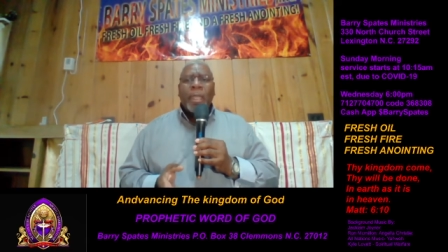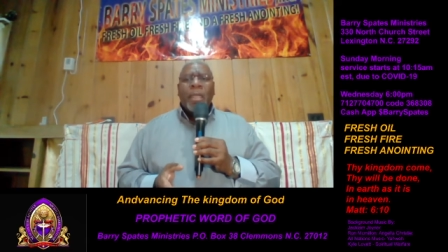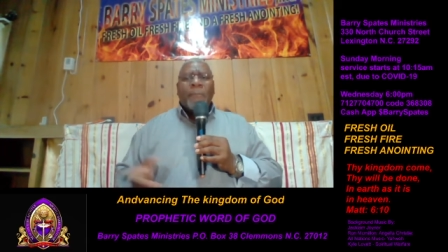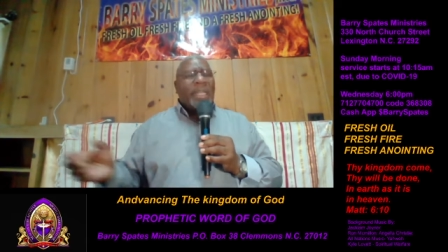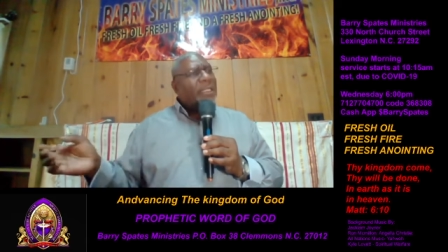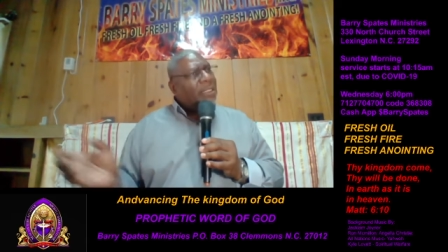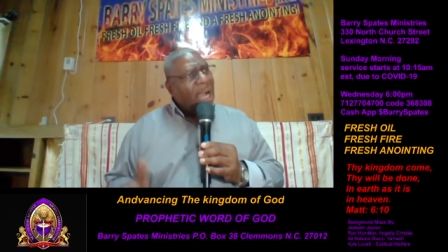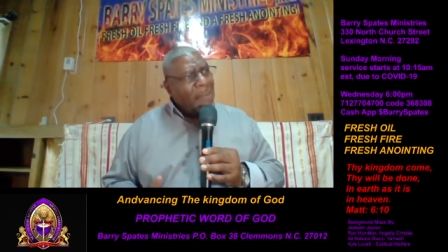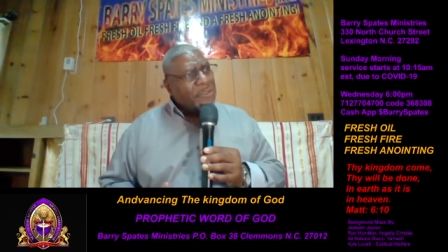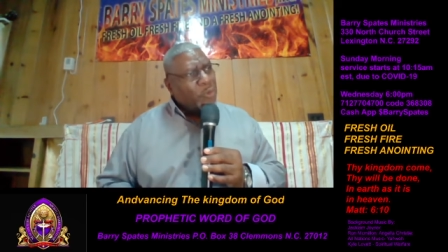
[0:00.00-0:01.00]
But it
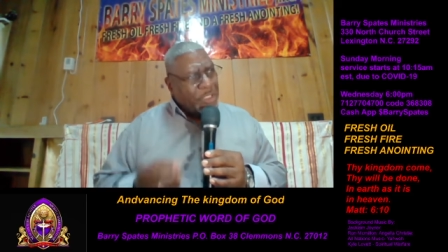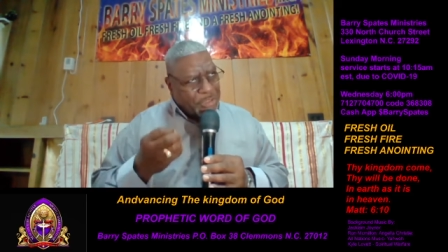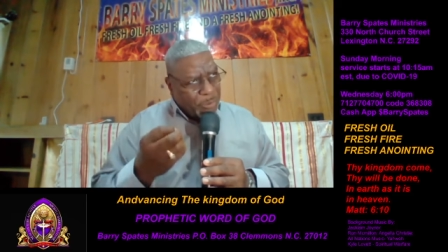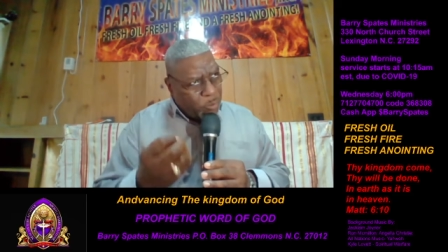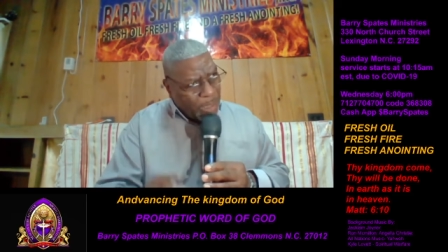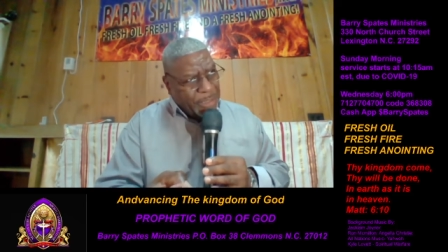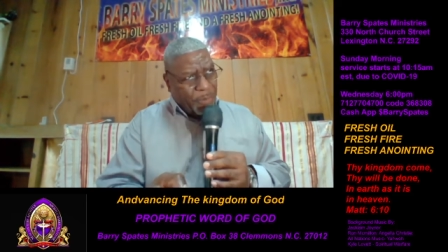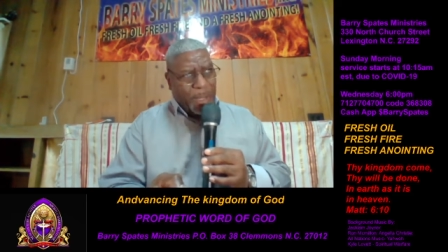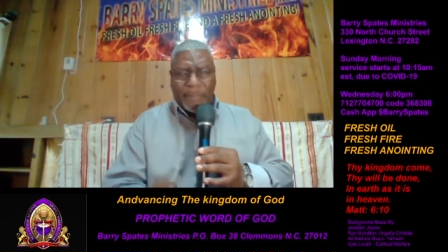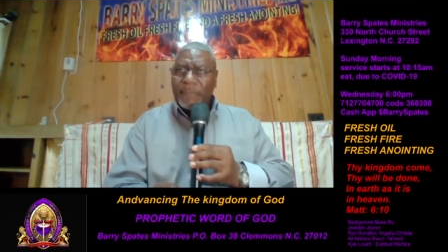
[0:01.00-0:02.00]
comes with
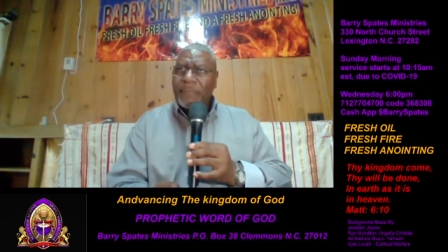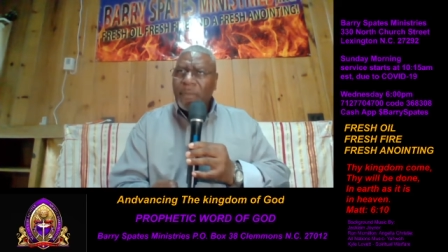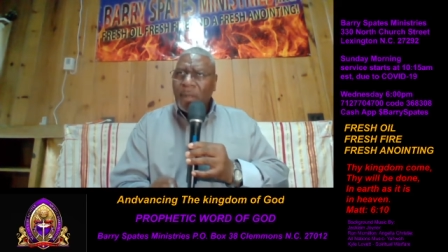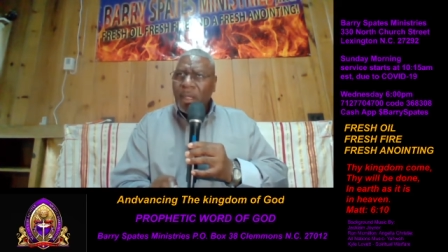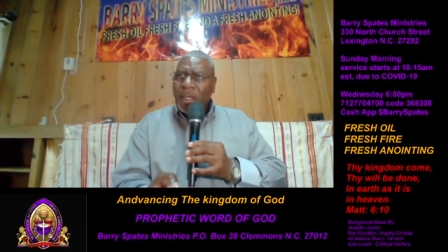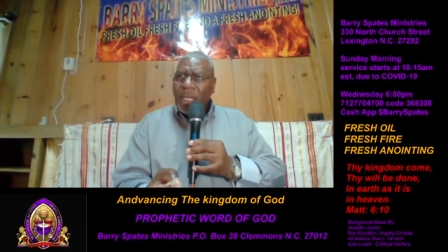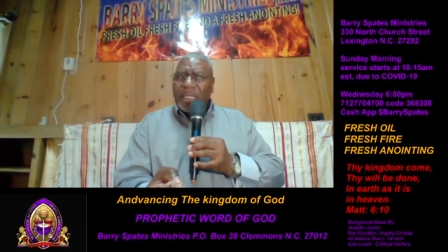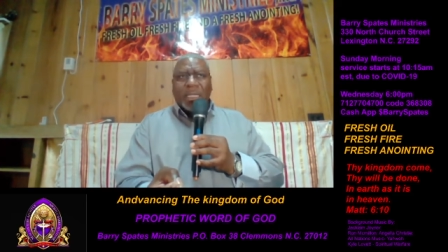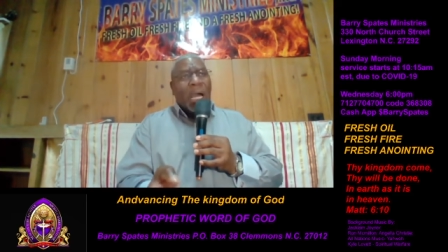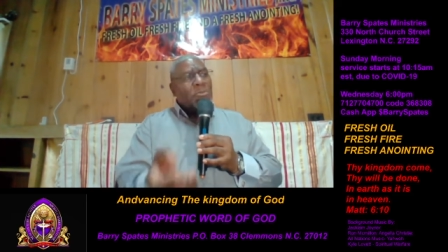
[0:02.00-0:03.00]
surrendering.
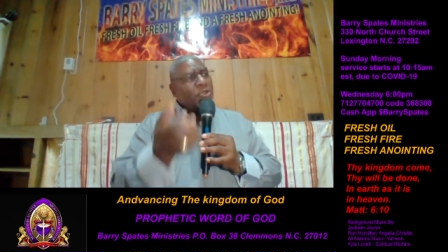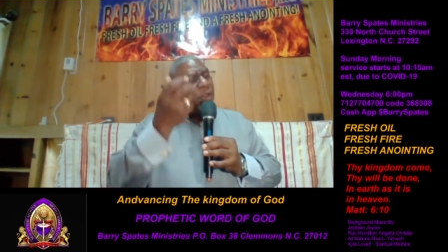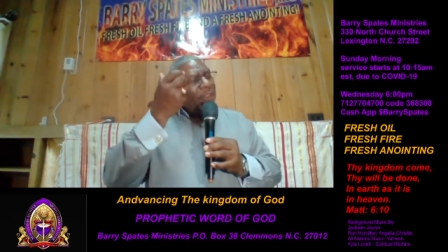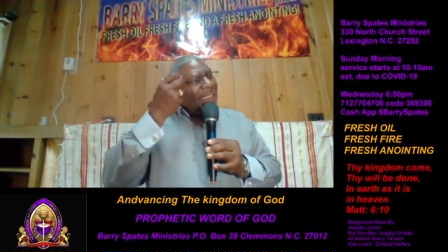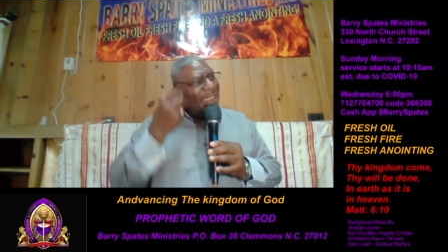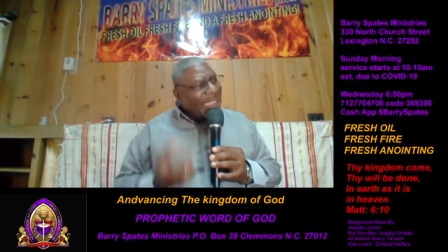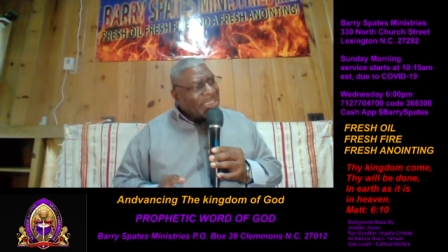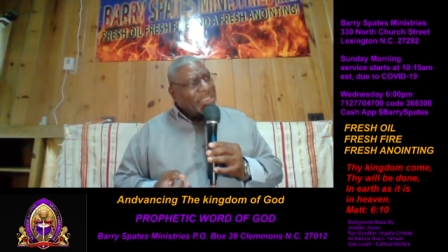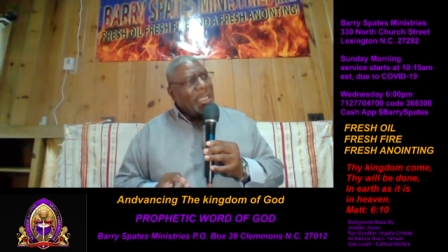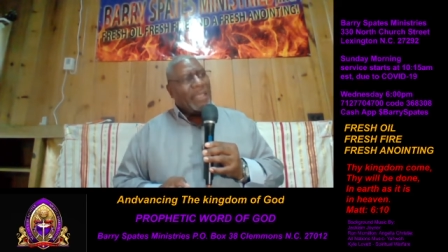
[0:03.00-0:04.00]
It comes with
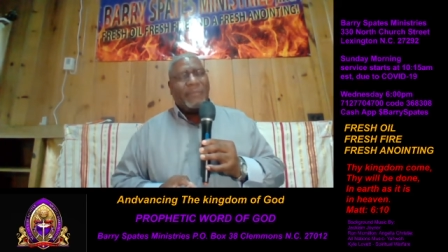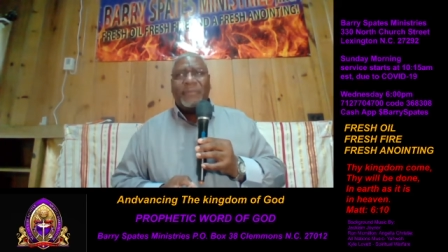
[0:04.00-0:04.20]
listening.